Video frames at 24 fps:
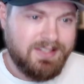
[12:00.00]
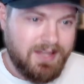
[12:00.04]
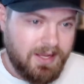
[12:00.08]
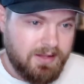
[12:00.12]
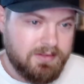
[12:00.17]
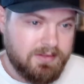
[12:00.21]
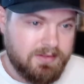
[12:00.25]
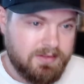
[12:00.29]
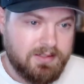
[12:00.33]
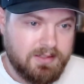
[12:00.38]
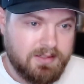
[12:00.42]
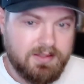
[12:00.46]

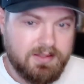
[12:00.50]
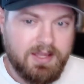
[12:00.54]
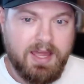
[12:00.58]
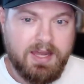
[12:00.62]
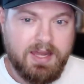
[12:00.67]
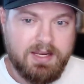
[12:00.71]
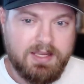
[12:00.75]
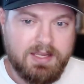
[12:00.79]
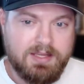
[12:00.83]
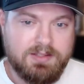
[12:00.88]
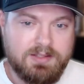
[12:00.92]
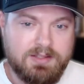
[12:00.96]
downside to
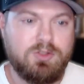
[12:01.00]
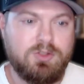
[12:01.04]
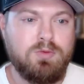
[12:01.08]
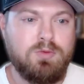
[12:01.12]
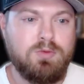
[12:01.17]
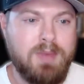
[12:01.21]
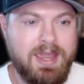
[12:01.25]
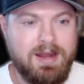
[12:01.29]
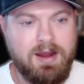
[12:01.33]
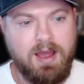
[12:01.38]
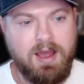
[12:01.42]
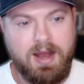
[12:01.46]
that is you
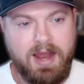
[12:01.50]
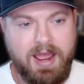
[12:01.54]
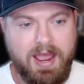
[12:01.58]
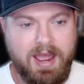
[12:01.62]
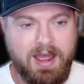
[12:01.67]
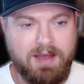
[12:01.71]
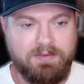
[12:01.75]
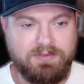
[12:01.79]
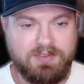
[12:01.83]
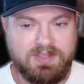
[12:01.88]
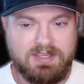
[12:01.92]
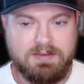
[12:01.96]
may not
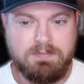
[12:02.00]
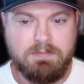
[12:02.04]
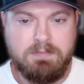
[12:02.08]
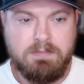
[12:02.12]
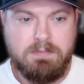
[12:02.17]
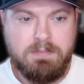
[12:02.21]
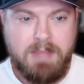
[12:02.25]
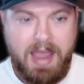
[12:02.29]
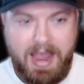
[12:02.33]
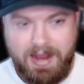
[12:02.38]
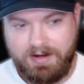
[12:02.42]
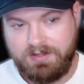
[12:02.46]
have the
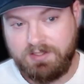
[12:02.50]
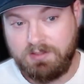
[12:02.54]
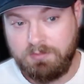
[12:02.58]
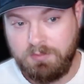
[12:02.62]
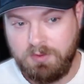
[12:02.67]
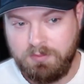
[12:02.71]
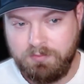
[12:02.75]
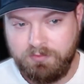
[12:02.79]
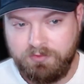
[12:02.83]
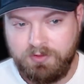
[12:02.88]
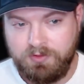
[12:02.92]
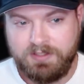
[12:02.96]

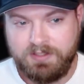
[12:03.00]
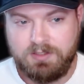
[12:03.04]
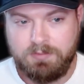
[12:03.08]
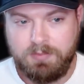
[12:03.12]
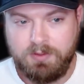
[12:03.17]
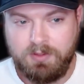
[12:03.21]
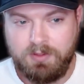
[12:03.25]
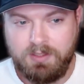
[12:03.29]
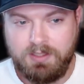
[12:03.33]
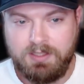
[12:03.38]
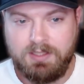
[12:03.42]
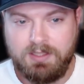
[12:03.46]
maximum
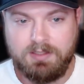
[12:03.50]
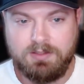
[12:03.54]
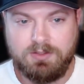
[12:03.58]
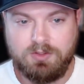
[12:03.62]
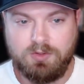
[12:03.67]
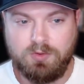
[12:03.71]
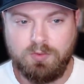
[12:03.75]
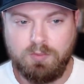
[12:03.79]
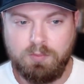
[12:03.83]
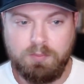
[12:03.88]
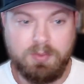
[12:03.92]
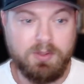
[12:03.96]
flexibility
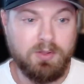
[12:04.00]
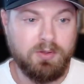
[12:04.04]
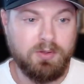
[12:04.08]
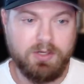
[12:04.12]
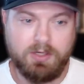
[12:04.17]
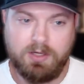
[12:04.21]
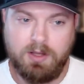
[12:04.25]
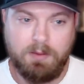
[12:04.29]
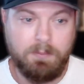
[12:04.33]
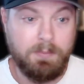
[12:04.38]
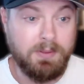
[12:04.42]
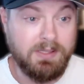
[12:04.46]
to build a
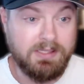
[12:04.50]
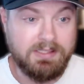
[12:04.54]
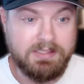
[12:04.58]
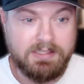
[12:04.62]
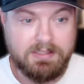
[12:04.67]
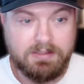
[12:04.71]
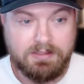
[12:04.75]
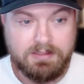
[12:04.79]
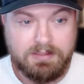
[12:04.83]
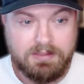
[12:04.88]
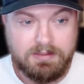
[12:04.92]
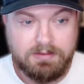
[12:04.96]

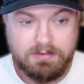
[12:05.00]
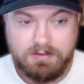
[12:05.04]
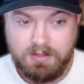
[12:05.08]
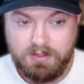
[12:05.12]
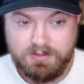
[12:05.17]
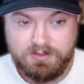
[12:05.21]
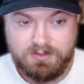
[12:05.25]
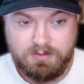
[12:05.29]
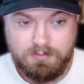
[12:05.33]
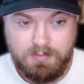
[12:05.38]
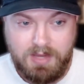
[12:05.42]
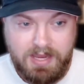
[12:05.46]
completely
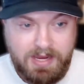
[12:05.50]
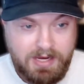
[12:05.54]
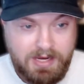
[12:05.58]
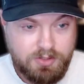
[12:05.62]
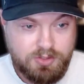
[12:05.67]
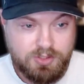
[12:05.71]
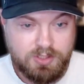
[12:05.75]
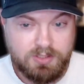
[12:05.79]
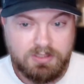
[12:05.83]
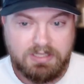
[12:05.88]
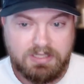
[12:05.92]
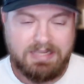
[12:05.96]
custom
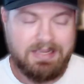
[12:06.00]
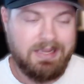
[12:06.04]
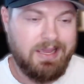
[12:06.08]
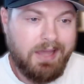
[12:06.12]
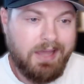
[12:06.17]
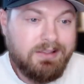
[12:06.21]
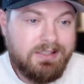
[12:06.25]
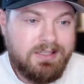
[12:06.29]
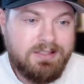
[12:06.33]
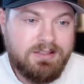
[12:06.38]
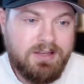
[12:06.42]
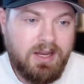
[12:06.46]
agent,
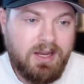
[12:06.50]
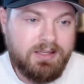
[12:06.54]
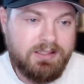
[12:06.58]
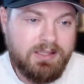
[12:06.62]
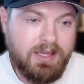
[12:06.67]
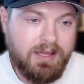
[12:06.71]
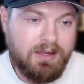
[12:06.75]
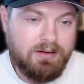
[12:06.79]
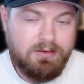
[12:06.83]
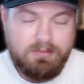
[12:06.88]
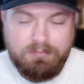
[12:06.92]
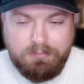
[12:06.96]
at least not
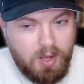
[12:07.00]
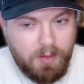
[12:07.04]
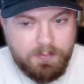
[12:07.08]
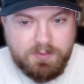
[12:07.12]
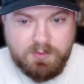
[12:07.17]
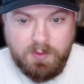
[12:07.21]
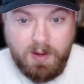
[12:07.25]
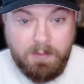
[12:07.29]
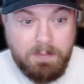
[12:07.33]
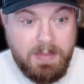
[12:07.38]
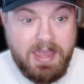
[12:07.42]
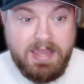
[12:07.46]
yet.
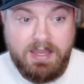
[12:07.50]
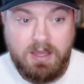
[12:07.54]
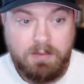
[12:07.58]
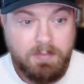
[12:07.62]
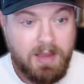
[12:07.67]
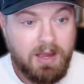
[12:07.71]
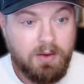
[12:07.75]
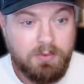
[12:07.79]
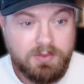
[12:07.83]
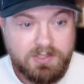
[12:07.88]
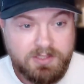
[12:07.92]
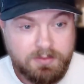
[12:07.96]
HubSpot may come
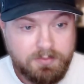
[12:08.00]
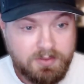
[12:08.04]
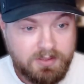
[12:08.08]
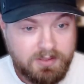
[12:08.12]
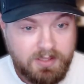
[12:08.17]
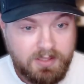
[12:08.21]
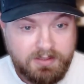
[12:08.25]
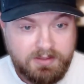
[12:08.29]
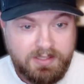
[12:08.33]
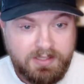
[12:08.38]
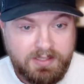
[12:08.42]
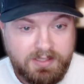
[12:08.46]
out with something
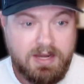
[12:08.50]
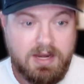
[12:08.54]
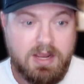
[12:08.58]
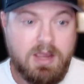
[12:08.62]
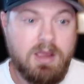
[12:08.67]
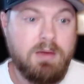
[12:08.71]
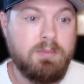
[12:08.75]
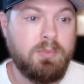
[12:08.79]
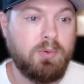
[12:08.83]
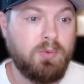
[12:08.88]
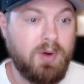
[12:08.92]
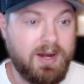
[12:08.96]
like that,
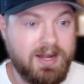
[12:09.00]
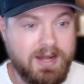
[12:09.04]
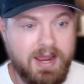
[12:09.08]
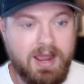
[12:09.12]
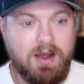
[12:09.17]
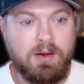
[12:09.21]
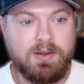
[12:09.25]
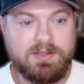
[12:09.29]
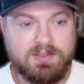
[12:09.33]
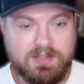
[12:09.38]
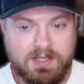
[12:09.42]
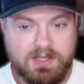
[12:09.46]
but right
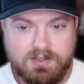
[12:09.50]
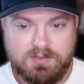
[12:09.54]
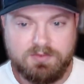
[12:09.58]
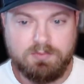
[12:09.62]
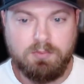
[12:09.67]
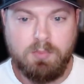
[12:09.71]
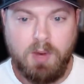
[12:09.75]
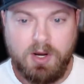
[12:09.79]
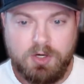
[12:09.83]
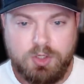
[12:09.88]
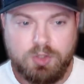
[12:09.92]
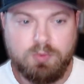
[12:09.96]
now it's
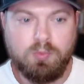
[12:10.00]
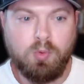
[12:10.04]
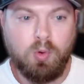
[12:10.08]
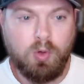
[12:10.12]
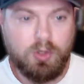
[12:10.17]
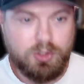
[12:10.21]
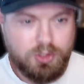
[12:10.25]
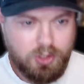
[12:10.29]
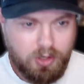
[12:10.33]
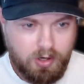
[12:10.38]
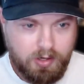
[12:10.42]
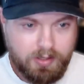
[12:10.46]
much more
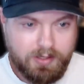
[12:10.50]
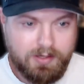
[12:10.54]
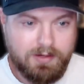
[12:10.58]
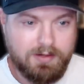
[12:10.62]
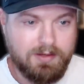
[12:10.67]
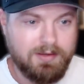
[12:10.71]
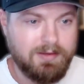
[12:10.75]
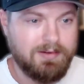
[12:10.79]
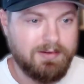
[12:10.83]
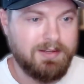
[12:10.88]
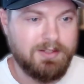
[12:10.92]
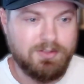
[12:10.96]

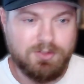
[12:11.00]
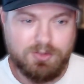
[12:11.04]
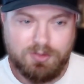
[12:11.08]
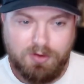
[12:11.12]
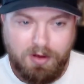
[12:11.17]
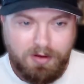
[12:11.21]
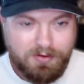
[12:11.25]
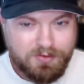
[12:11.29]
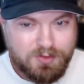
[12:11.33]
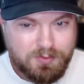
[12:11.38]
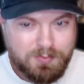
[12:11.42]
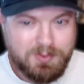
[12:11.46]
targeted. It
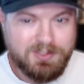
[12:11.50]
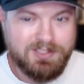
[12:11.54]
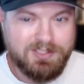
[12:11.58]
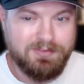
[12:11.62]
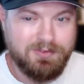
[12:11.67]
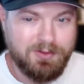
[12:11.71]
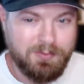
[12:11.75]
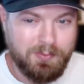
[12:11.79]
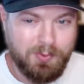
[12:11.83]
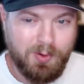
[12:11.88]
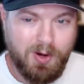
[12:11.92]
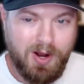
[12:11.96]
solves
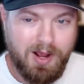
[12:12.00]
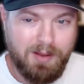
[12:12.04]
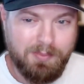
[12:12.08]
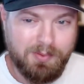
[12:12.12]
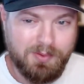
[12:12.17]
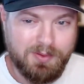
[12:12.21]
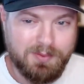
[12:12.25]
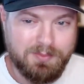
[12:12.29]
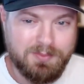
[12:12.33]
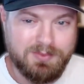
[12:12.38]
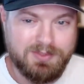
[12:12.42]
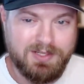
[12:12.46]
specific
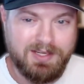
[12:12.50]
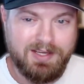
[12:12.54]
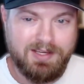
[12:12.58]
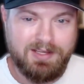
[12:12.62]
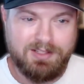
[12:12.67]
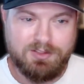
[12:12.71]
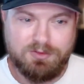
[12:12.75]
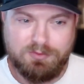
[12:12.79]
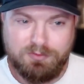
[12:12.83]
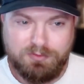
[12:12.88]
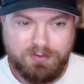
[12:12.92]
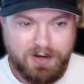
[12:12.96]
problems.
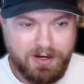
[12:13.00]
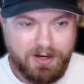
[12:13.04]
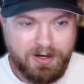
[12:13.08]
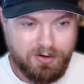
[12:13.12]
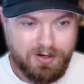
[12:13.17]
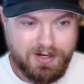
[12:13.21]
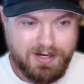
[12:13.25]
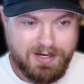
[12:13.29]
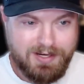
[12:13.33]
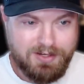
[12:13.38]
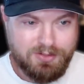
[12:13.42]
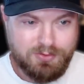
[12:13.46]
It's
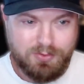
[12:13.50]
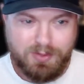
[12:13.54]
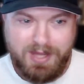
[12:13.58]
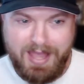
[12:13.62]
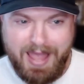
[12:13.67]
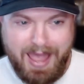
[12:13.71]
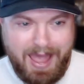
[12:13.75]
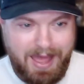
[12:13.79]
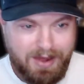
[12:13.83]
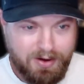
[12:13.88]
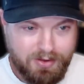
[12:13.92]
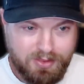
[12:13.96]
very sort of
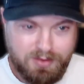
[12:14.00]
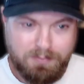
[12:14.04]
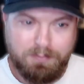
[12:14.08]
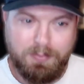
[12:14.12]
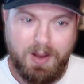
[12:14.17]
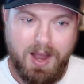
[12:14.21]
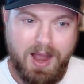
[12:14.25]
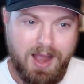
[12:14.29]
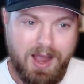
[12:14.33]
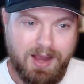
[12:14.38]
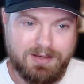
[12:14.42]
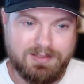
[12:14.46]
out of the
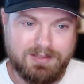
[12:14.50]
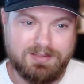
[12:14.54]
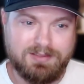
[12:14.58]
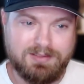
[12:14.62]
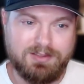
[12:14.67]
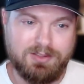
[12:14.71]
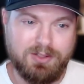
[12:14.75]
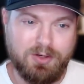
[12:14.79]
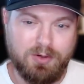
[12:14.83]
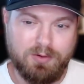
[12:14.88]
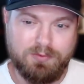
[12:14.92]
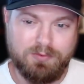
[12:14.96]
box.
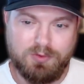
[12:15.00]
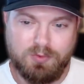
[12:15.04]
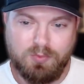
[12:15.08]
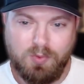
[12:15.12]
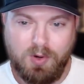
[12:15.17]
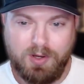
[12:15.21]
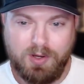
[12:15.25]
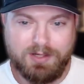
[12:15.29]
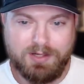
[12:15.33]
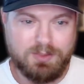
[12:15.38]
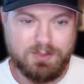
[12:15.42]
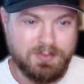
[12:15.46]
If you
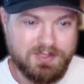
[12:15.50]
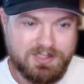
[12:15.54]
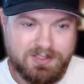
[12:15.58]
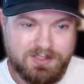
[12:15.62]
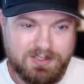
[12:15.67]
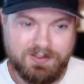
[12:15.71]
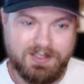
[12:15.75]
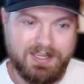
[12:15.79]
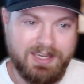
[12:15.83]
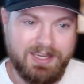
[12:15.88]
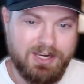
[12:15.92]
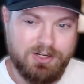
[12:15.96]
want a specific